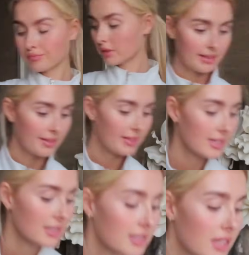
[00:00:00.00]
and then
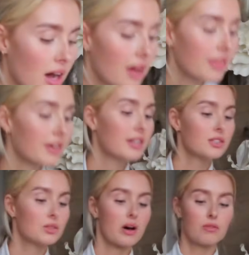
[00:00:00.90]
this is the other,
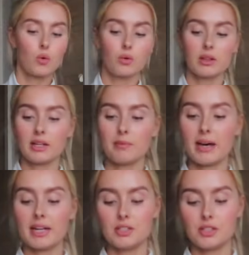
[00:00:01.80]
so I've only
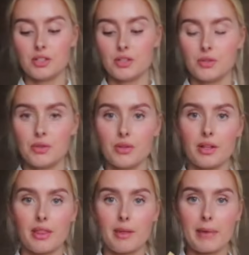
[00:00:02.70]
managed to
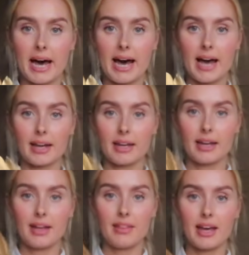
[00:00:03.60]
do the back,
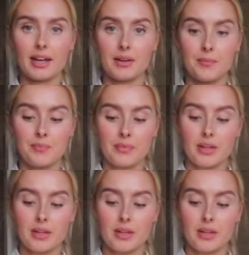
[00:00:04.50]
and then